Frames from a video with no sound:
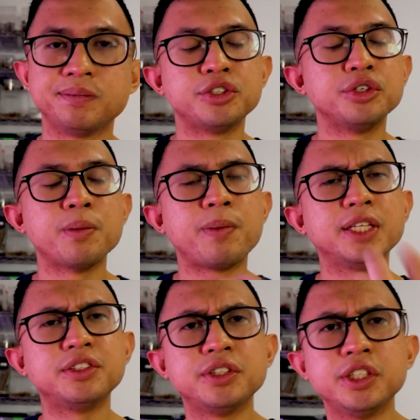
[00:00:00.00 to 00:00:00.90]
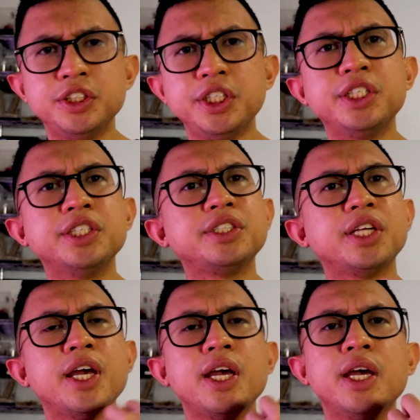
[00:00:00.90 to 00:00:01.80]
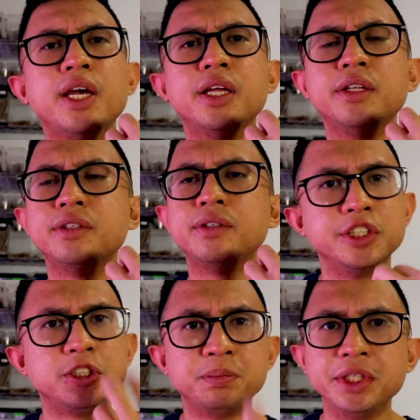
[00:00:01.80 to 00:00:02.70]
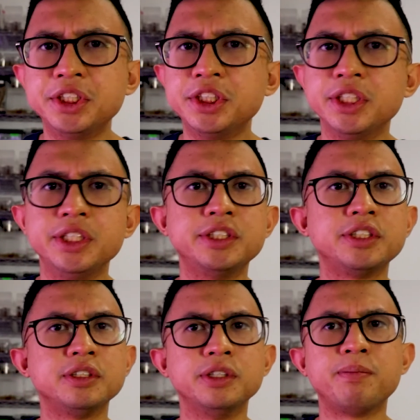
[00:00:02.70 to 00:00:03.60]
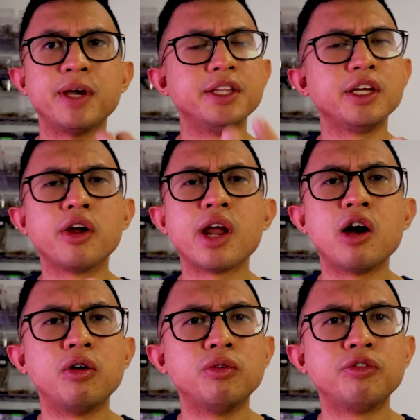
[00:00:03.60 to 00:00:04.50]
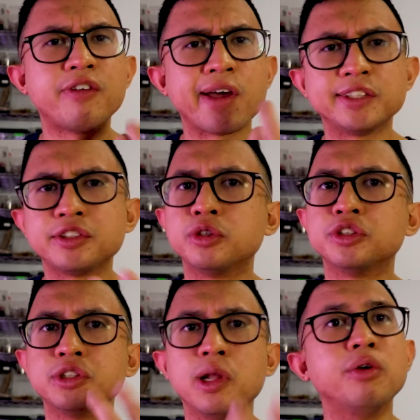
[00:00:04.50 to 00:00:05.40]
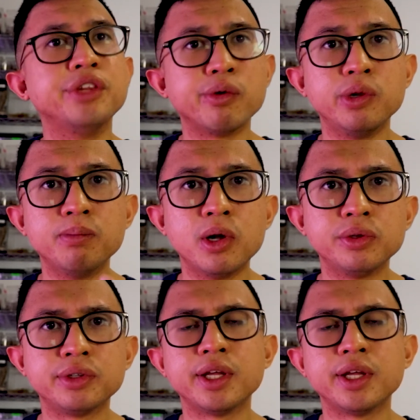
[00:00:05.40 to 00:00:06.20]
So it depends on the genus and their species, depending on how fast or slow they will molt,